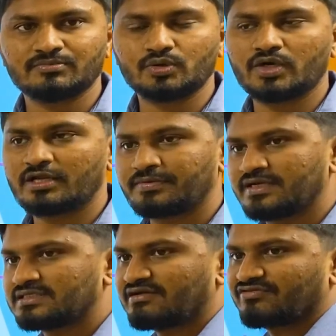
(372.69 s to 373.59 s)
But what happened
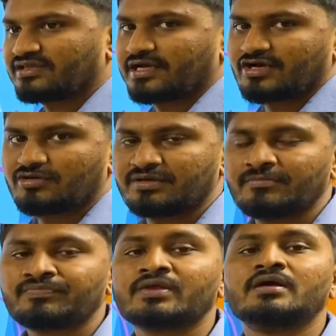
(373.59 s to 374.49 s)
is after the economy
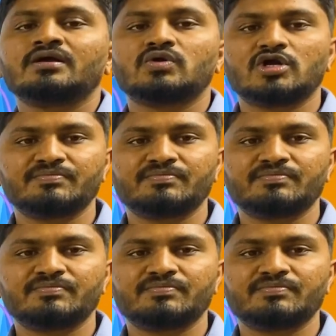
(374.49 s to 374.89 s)
got